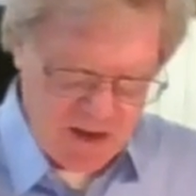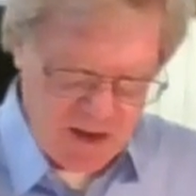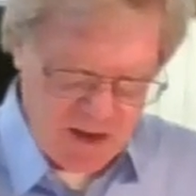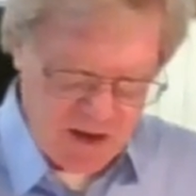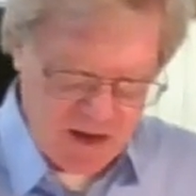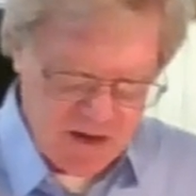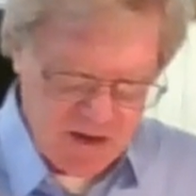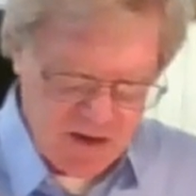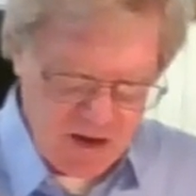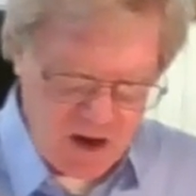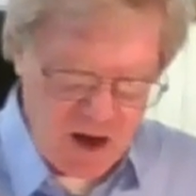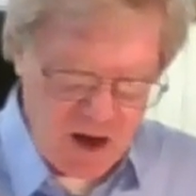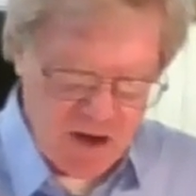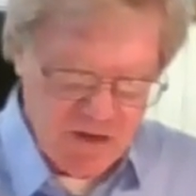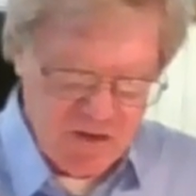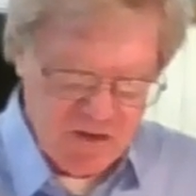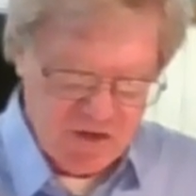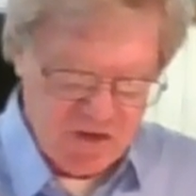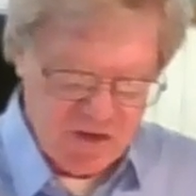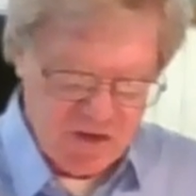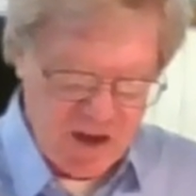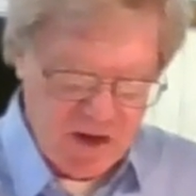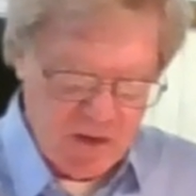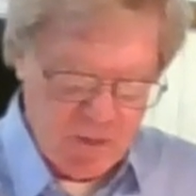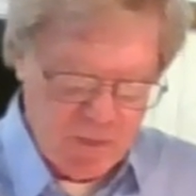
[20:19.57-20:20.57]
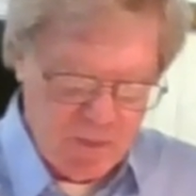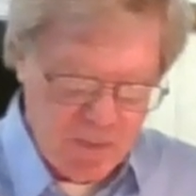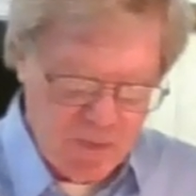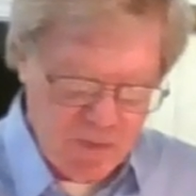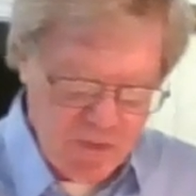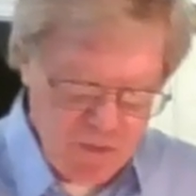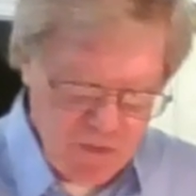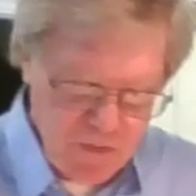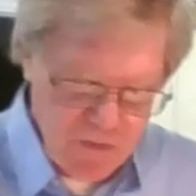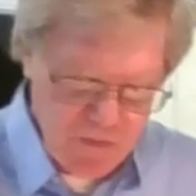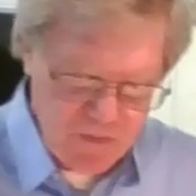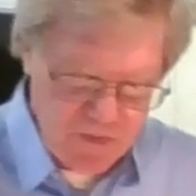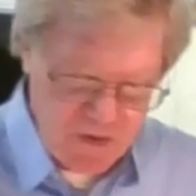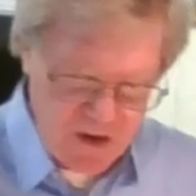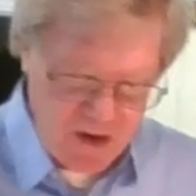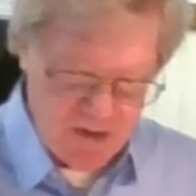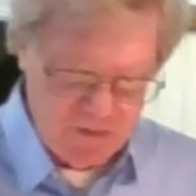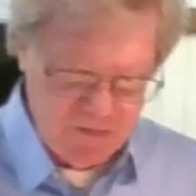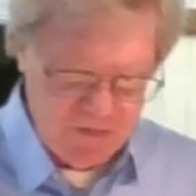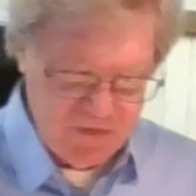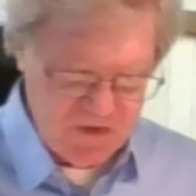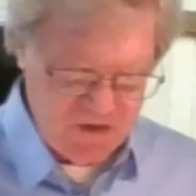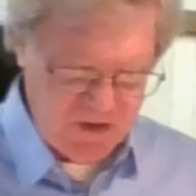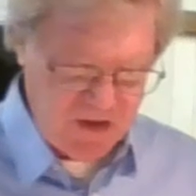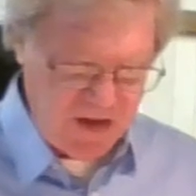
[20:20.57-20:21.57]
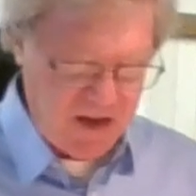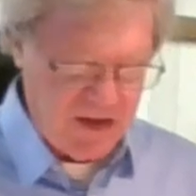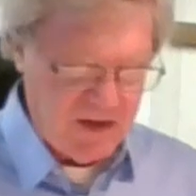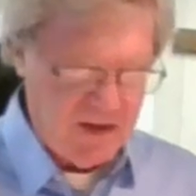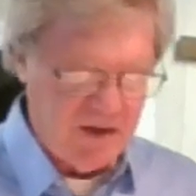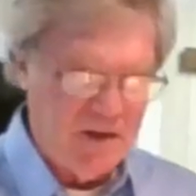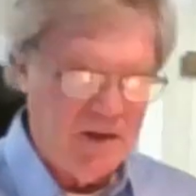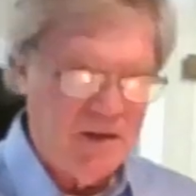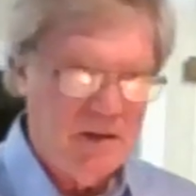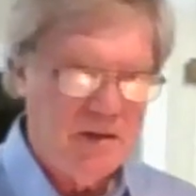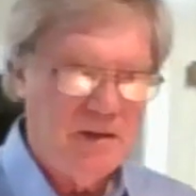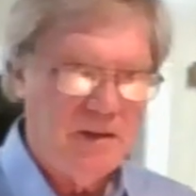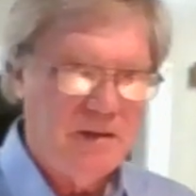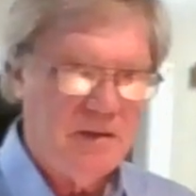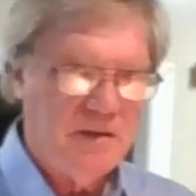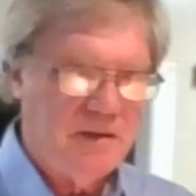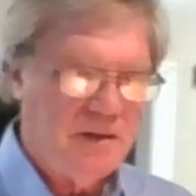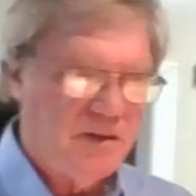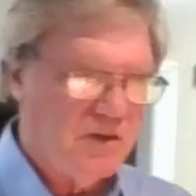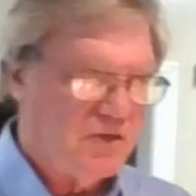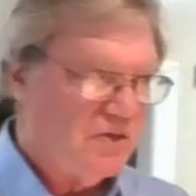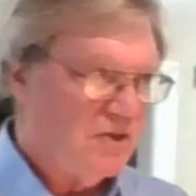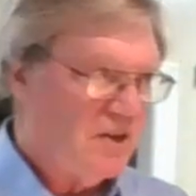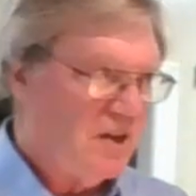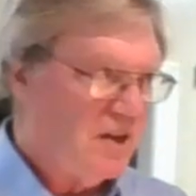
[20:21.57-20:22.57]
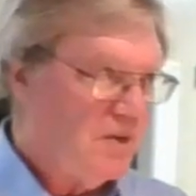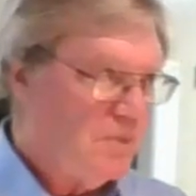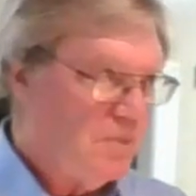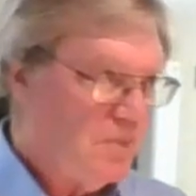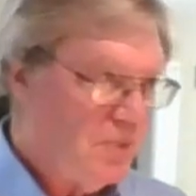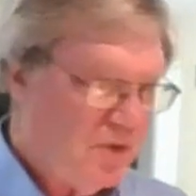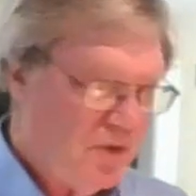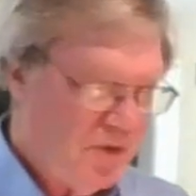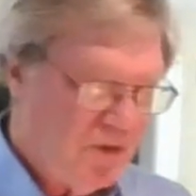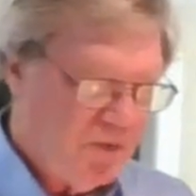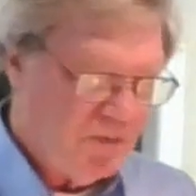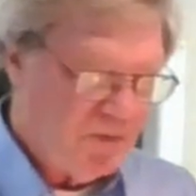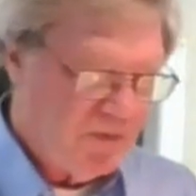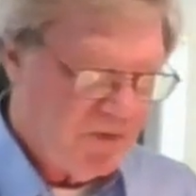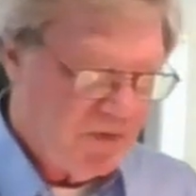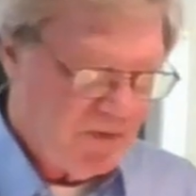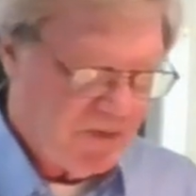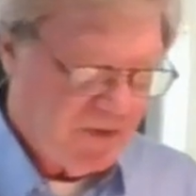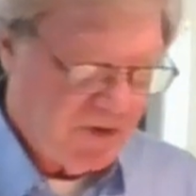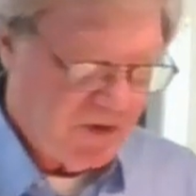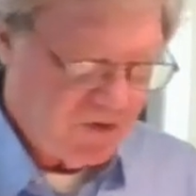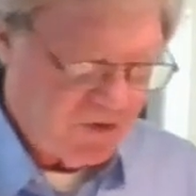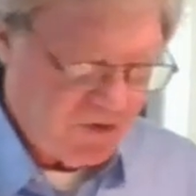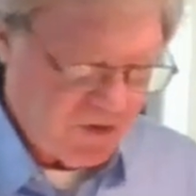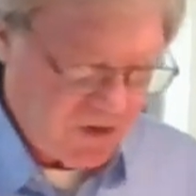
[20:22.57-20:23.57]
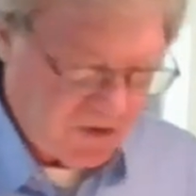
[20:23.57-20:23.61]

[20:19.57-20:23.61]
and God does not approve of sin. It's not approved. It's,